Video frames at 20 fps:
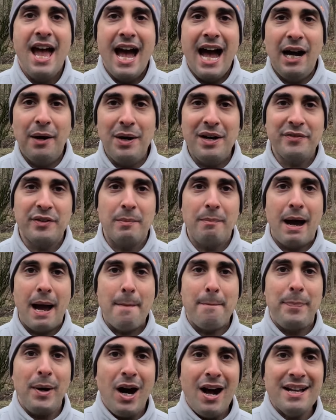However,
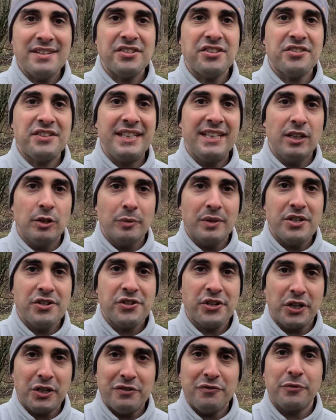my Boss Steel
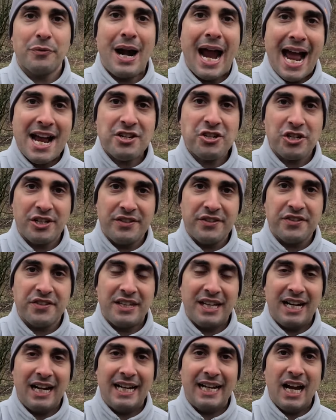Reserve rations
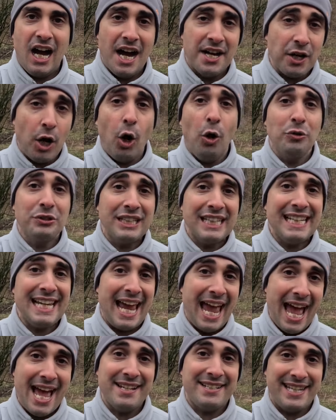that I got
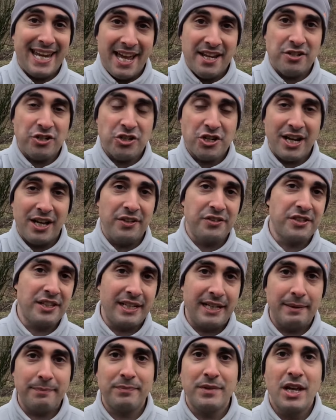only had 10 shells
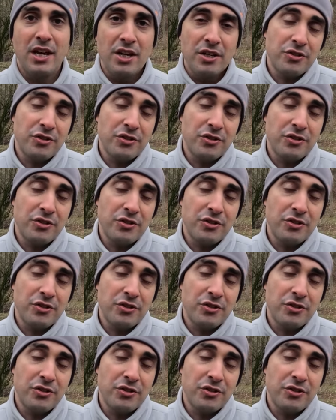in it.